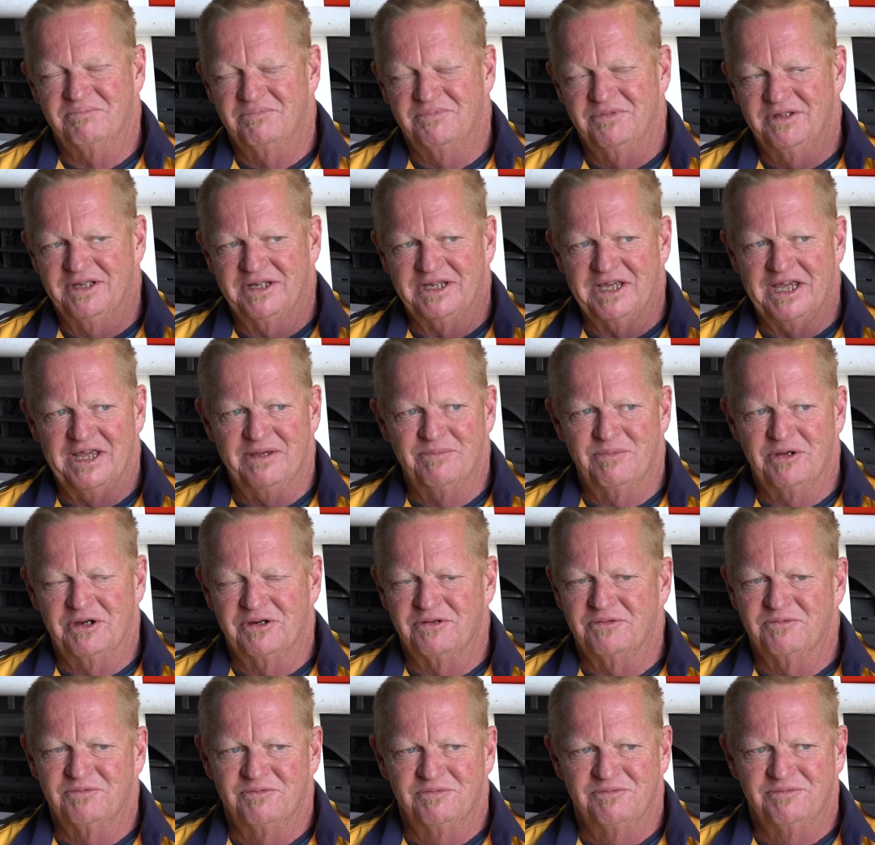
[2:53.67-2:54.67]
the
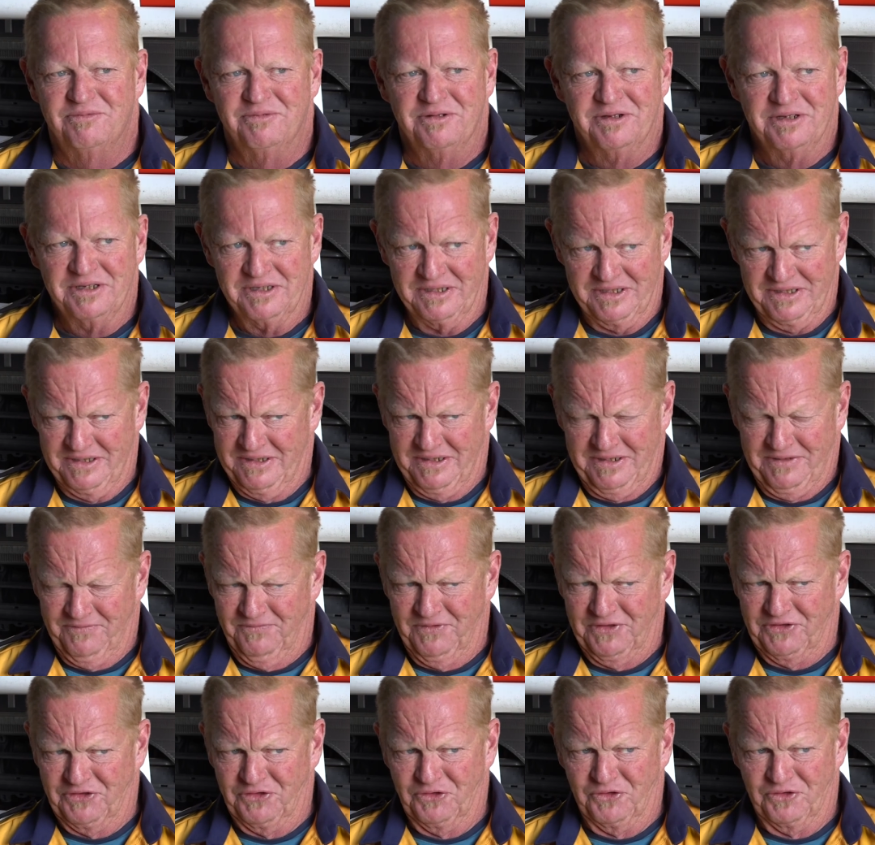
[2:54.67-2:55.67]
Canberra,
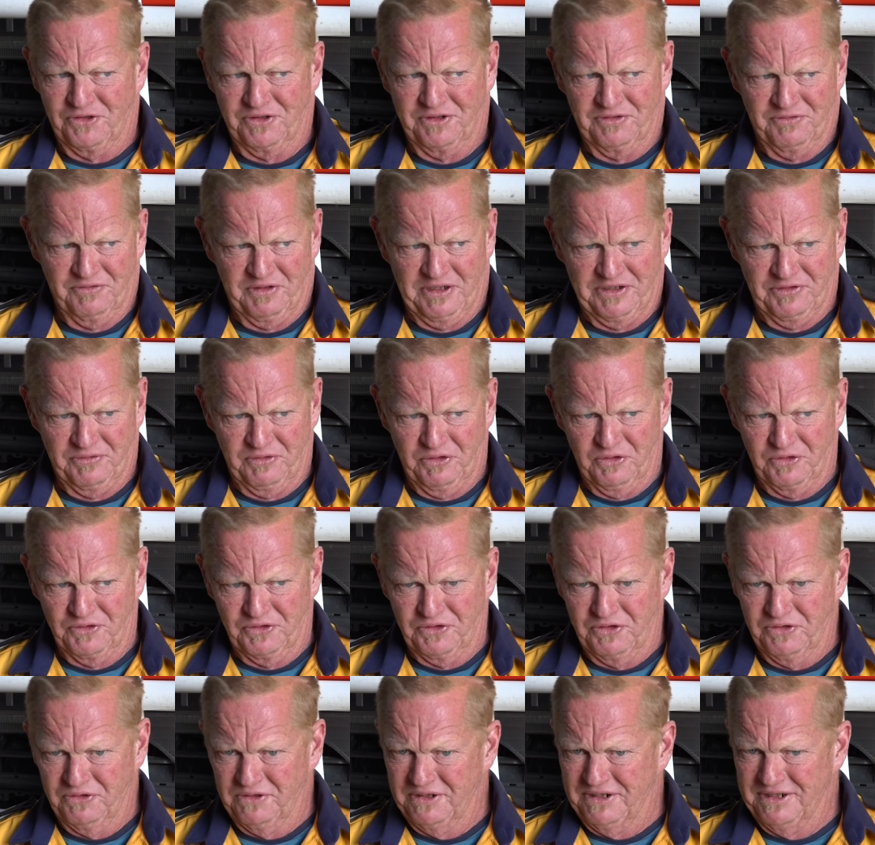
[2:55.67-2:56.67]
Victoria, as we all
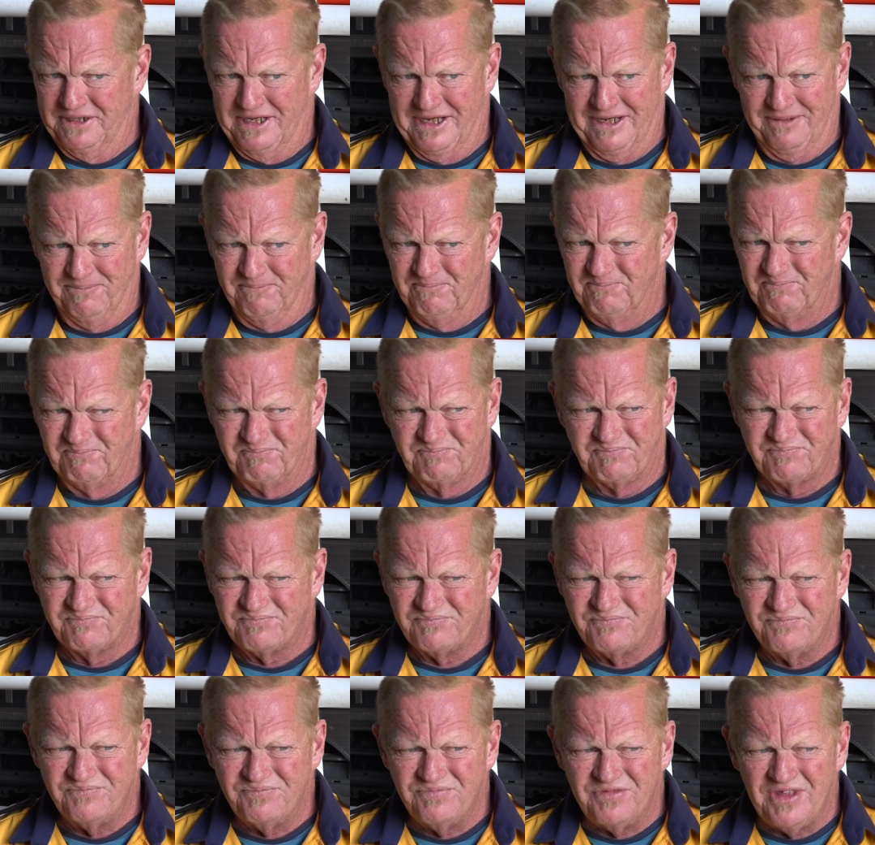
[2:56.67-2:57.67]
do, and
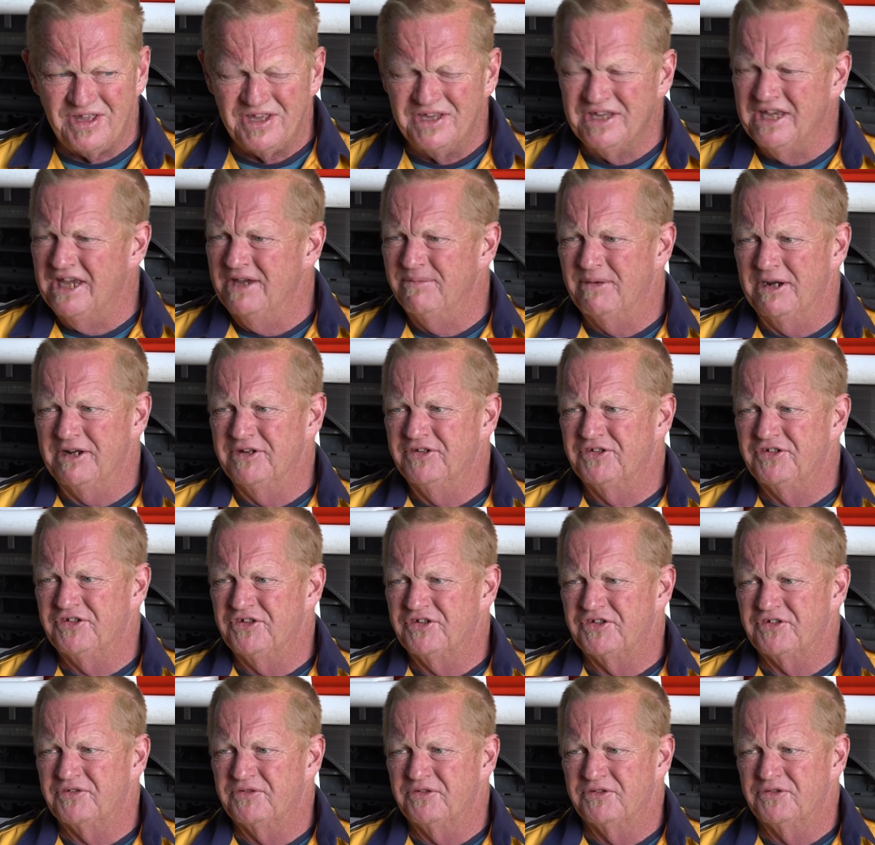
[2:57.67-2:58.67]
yeah, mate, it's
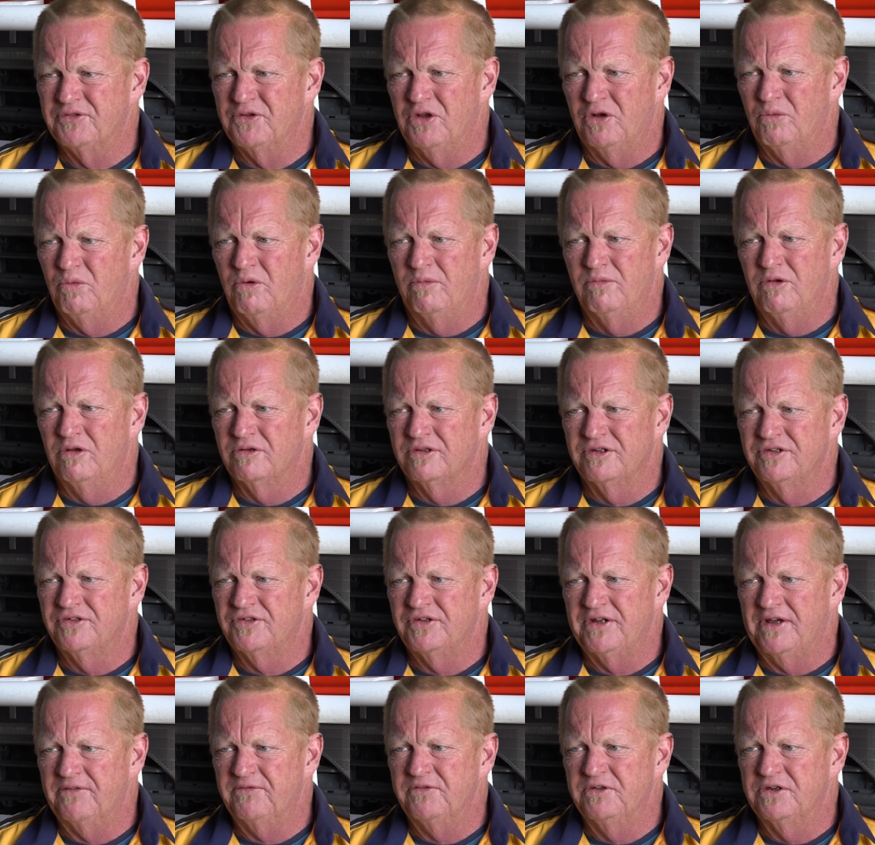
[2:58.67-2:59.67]
just, it was like Wombalong. There's
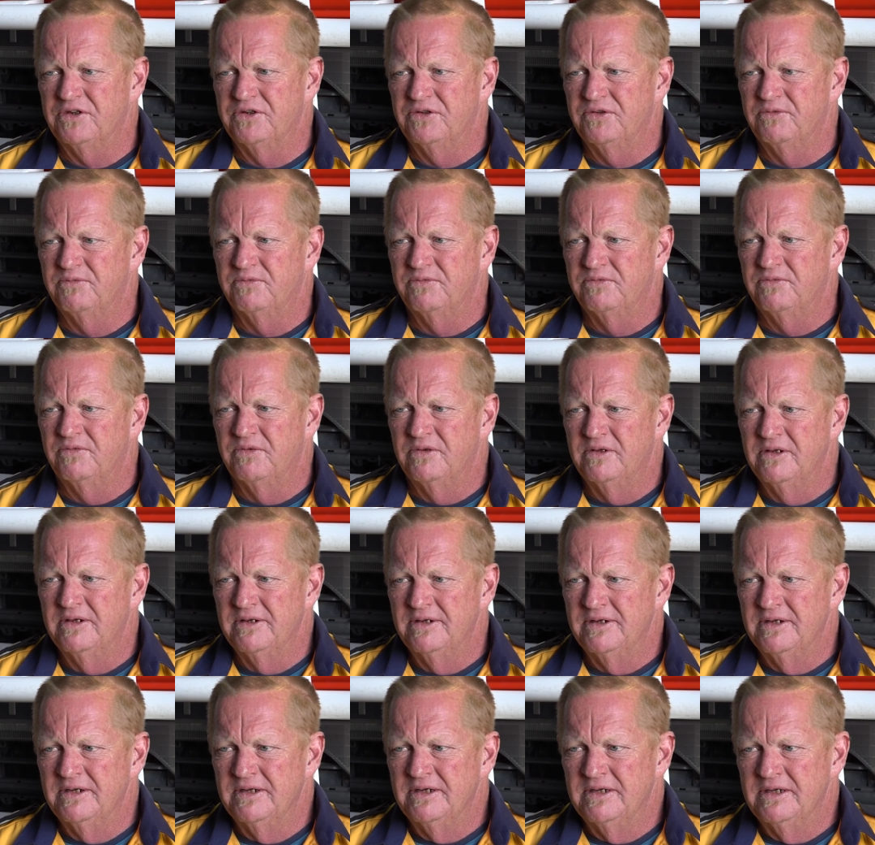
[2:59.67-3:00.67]
nothing you could
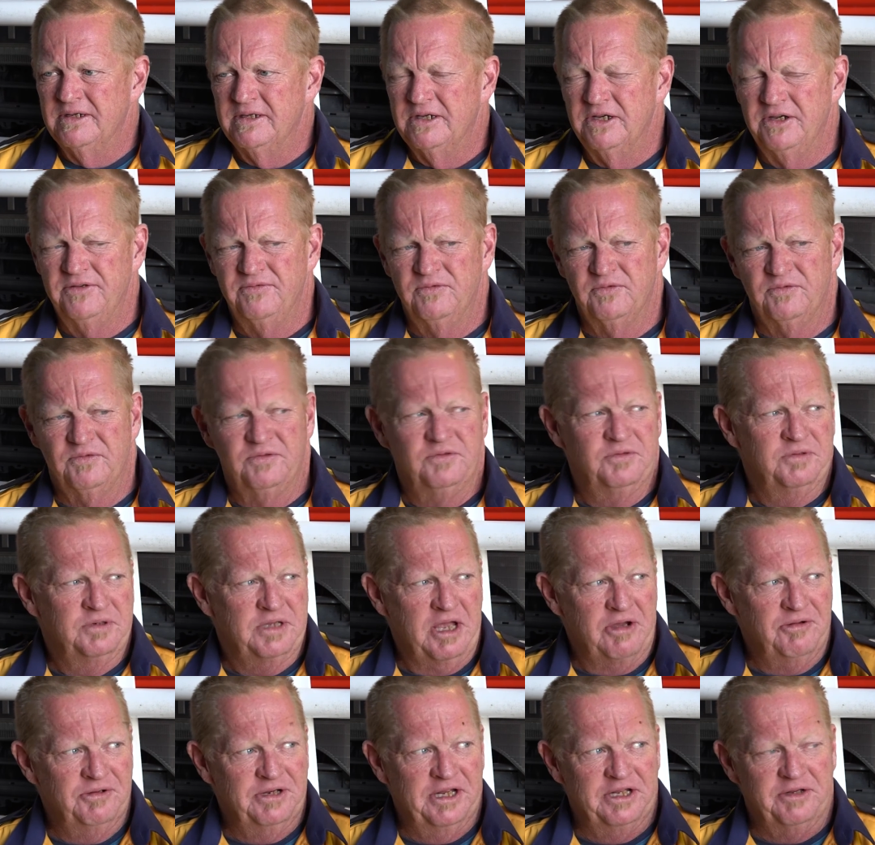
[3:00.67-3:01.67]
do. Even
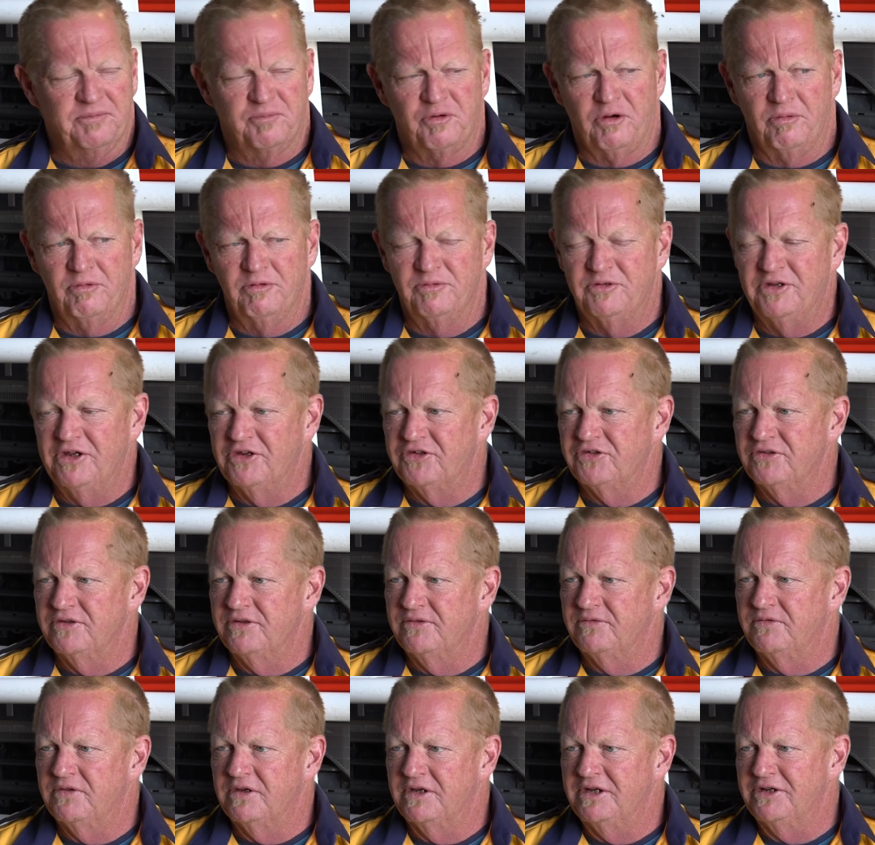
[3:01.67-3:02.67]
going down to property
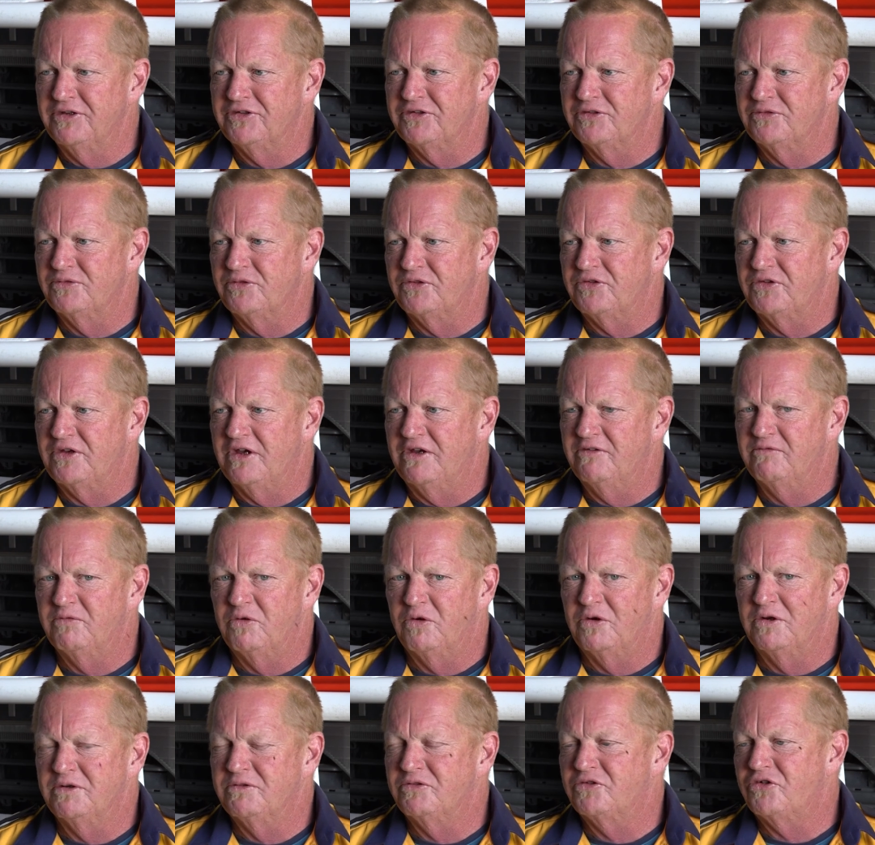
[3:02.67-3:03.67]
protection, the houses were saved
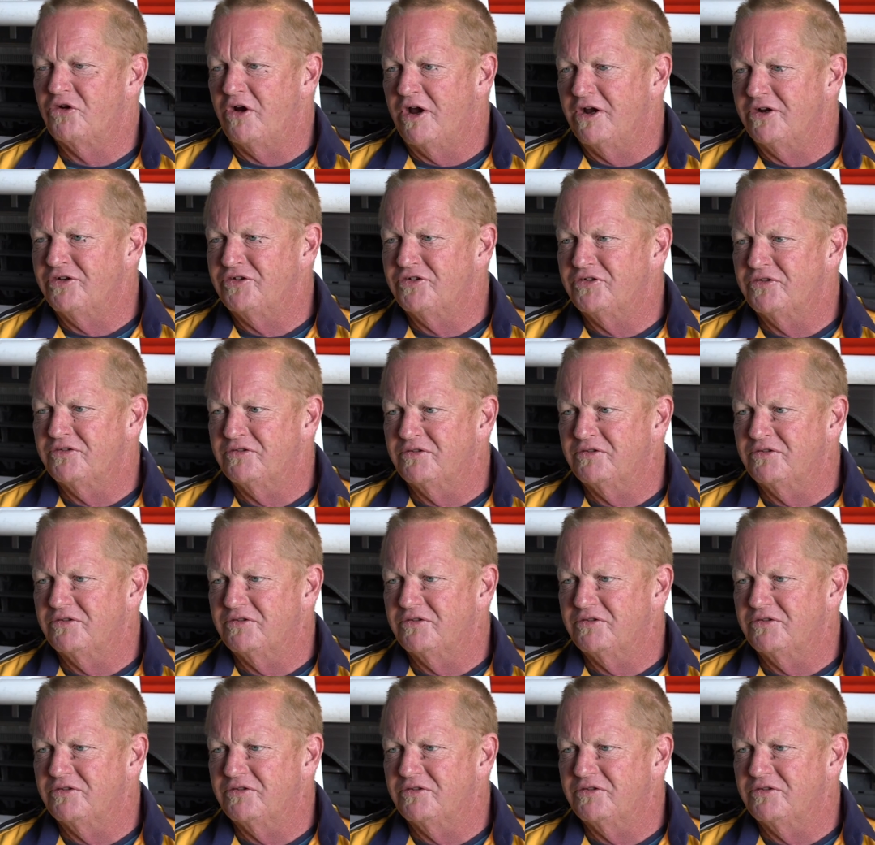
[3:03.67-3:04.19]
by trucks.